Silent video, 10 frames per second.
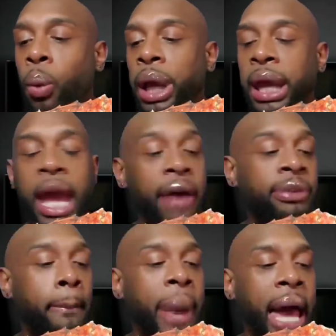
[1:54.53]
We
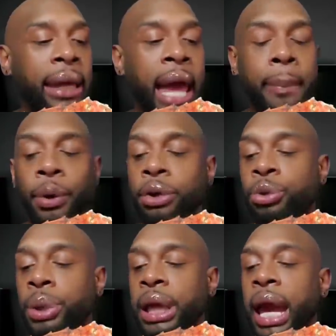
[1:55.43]
have some
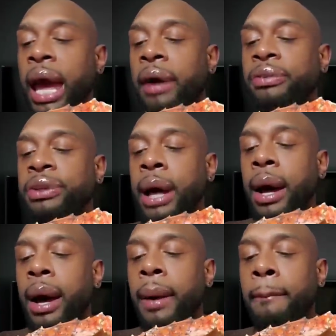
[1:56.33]
pineapples. We have
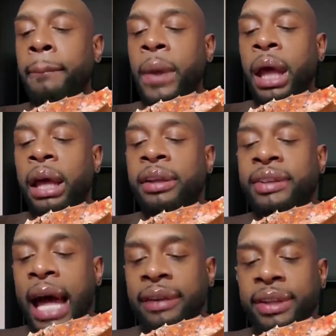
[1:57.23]
some
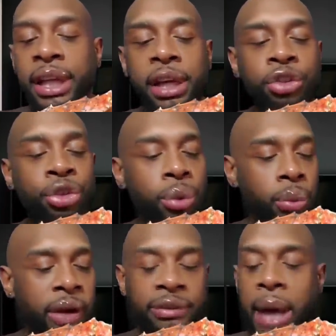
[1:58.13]
sausage.
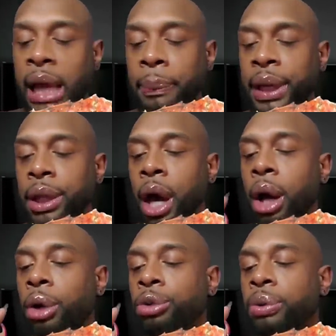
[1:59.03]
We got some
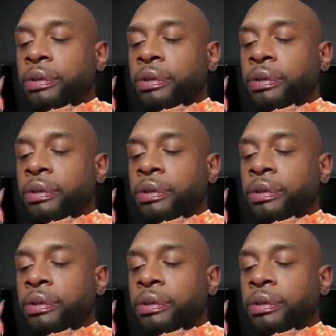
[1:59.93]
jalapenos.